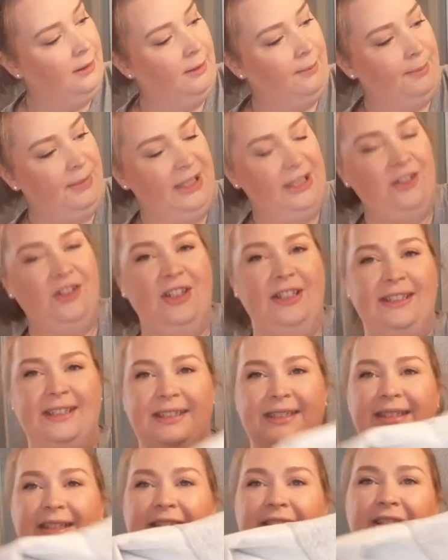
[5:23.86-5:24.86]
but it's
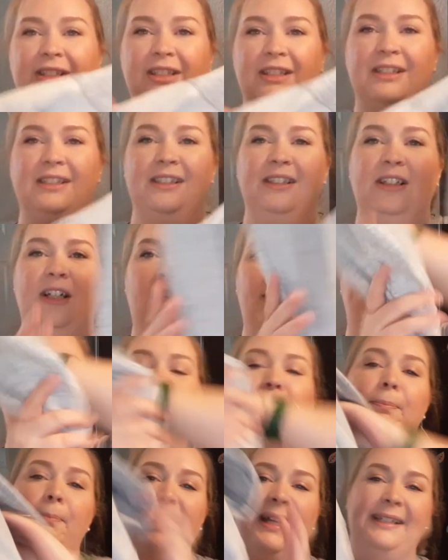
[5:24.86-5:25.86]
just a
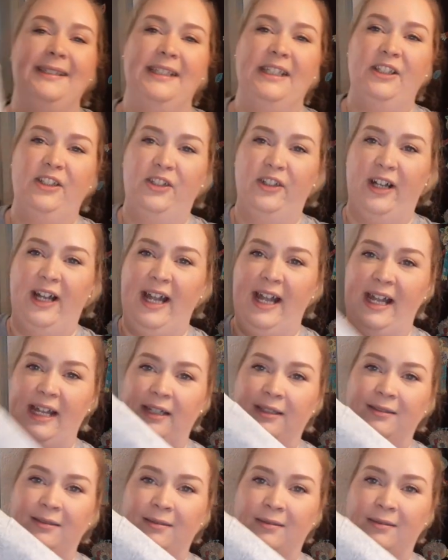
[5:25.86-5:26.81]
basic gray